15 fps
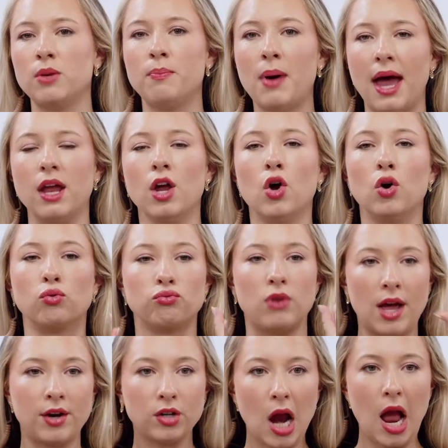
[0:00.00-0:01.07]
But
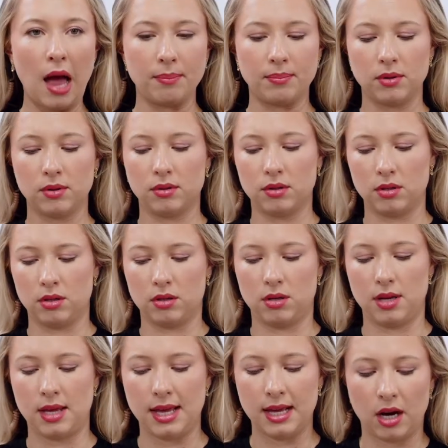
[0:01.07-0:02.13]
runner-up
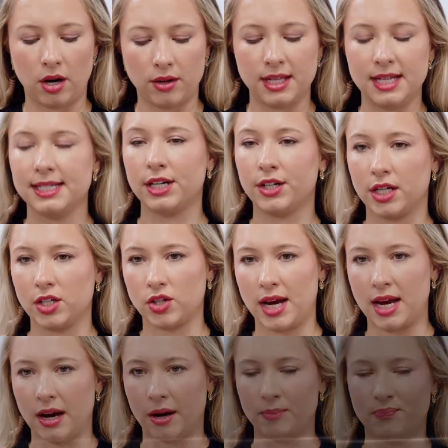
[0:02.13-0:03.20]
are these earrings right here,